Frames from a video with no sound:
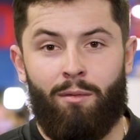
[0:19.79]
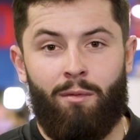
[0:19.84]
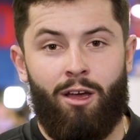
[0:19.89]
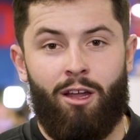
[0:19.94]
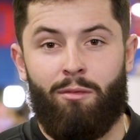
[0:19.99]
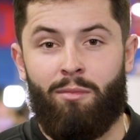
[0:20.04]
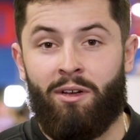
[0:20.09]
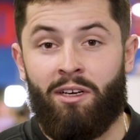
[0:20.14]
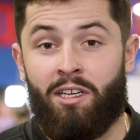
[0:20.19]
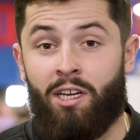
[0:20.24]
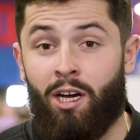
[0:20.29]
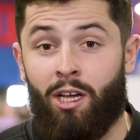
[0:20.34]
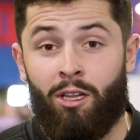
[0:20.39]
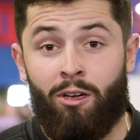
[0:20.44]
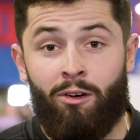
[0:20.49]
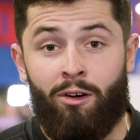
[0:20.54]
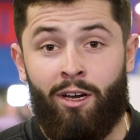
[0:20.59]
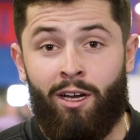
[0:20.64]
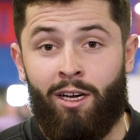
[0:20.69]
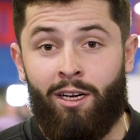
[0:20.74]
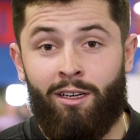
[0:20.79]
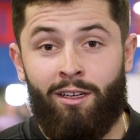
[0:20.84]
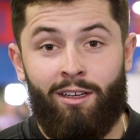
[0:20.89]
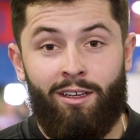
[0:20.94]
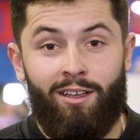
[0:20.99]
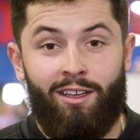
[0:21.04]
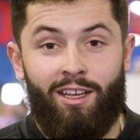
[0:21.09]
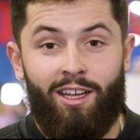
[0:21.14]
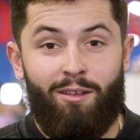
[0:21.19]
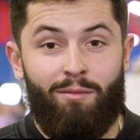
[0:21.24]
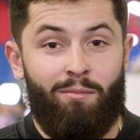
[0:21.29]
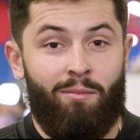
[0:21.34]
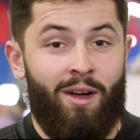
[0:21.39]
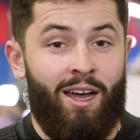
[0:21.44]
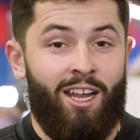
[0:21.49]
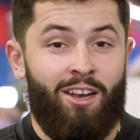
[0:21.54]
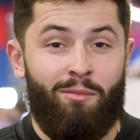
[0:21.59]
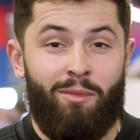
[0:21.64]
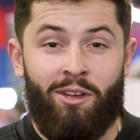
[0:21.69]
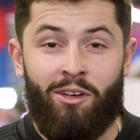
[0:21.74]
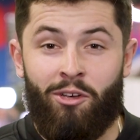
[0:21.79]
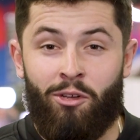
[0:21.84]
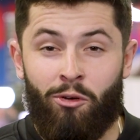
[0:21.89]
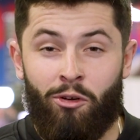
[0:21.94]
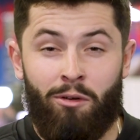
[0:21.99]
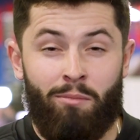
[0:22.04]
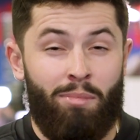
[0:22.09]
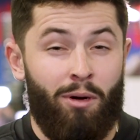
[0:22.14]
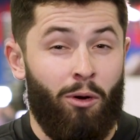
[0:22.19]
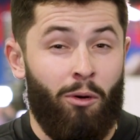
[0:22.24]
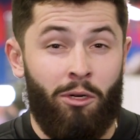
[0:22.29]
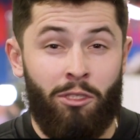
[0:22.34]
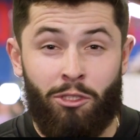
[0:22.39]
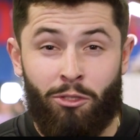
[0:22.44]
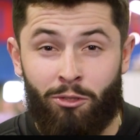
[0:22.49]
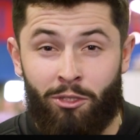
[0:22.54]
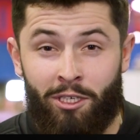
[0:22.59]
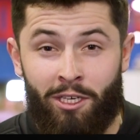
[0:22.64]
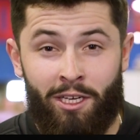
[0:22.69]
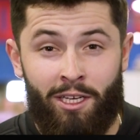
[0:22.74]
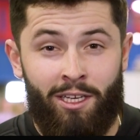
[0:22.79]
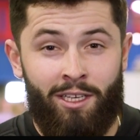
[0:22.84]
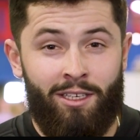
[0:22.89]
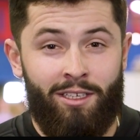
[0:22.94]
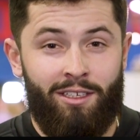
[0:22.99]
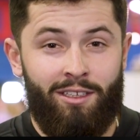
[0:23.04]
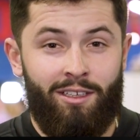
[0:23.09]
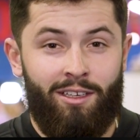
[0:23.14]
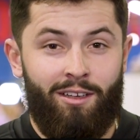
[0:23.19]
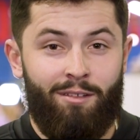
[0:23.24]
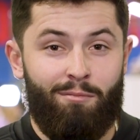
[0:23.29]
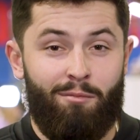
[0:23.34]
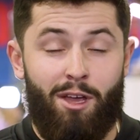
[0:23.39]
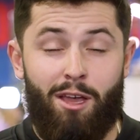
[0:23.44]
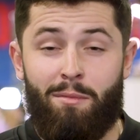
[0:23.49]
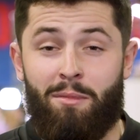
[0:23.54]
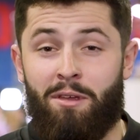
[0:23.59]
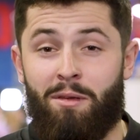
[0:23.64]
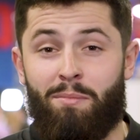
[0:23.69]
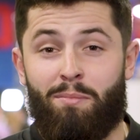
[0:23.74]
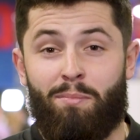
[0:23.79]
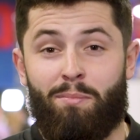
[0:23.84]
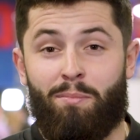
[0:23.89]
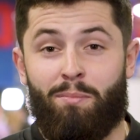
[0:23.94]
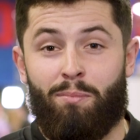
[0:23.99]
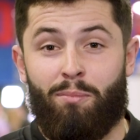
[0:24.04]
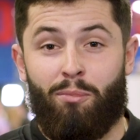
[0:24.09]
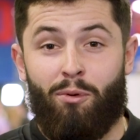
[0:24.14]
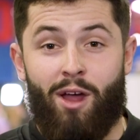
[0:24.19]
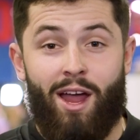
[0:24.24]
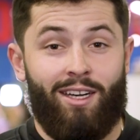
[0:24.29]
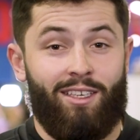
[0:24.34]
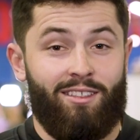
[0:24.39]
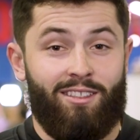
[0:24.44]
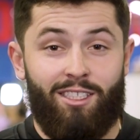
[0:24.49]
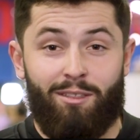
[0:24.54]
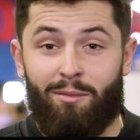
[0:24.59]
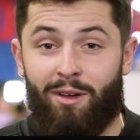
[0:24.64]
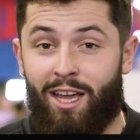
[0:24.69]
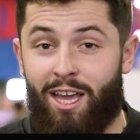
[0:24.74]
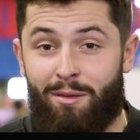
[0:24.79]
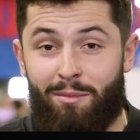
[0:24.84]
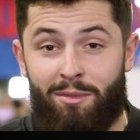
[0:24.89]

I might have been coloring, might have been doing poetry, maybe practicing my